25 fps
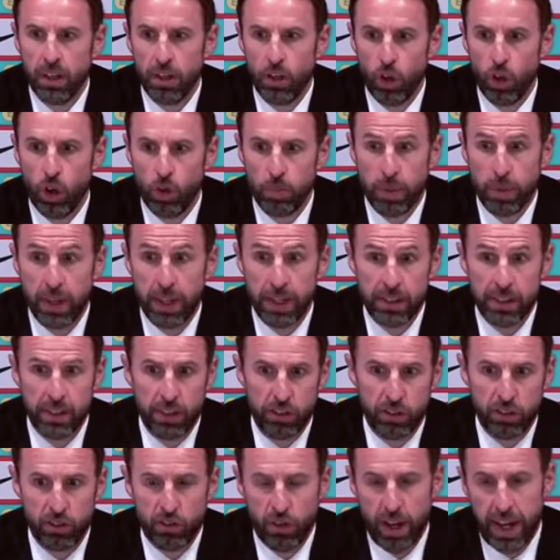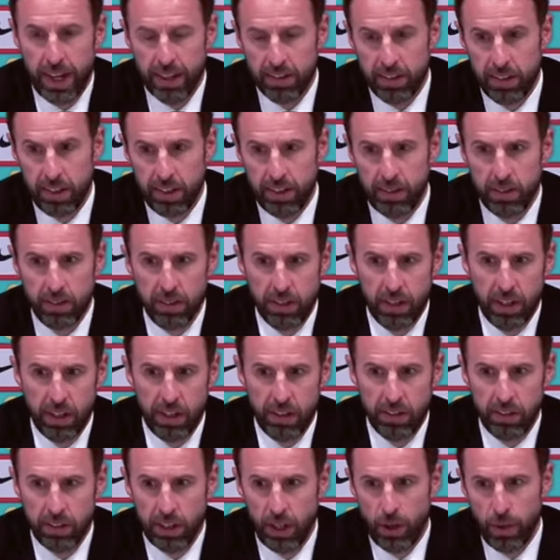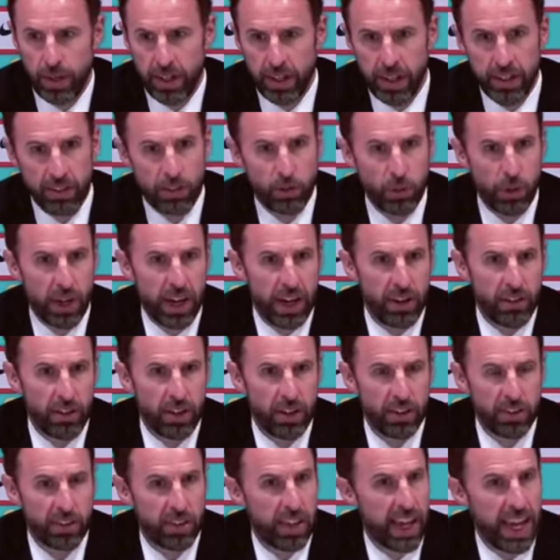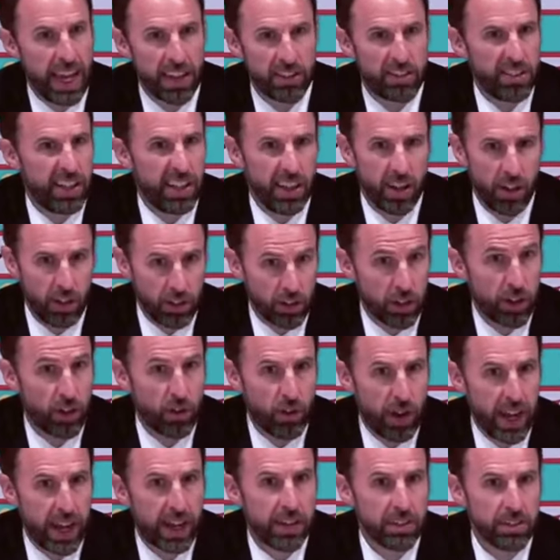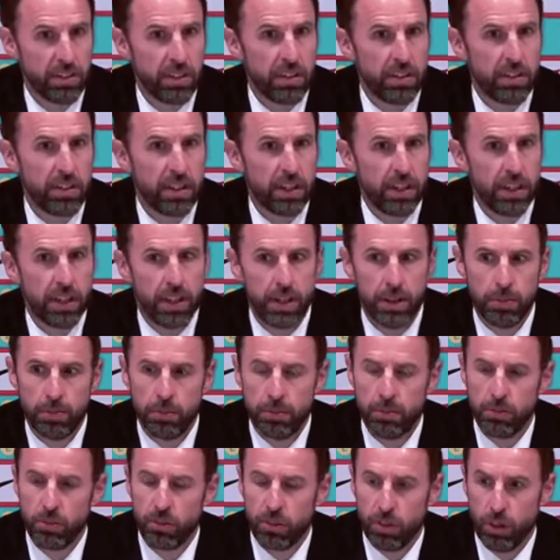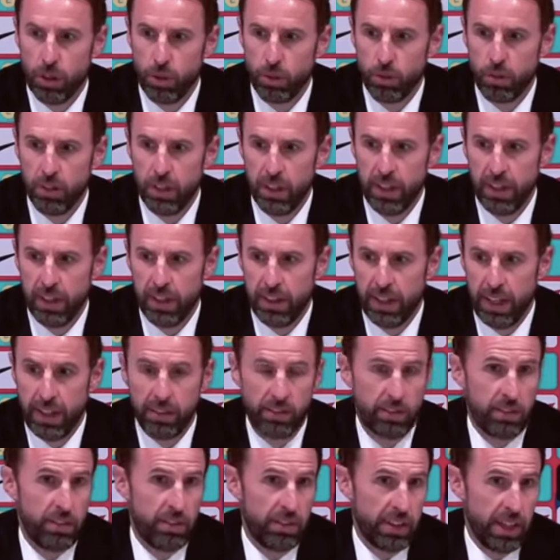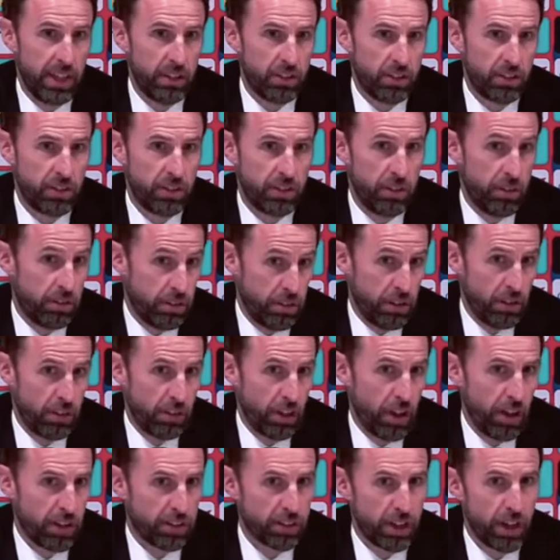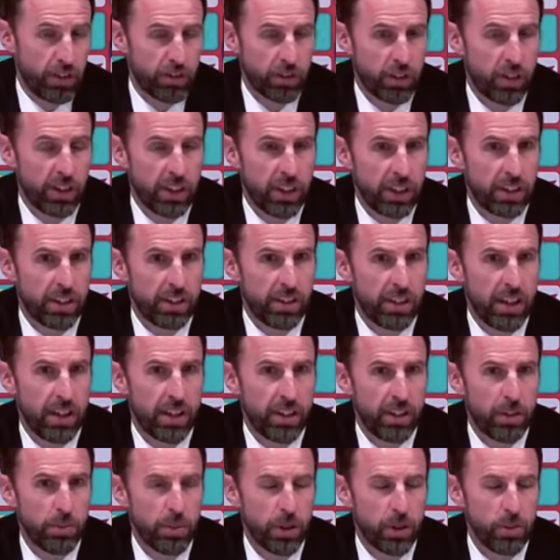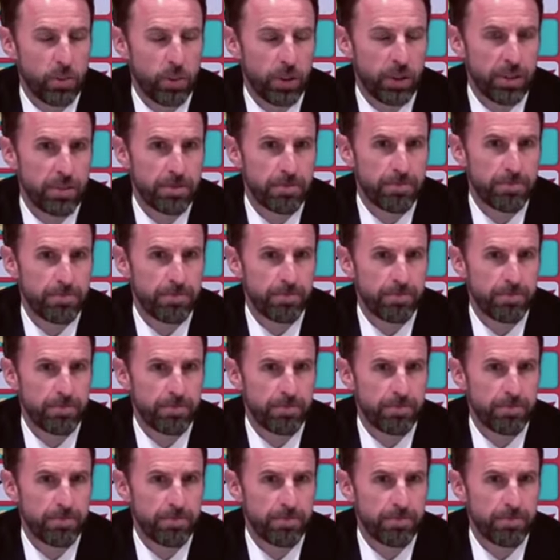not being distracted and going into areas that actually aren't correct. So that's the task I've got at the moment.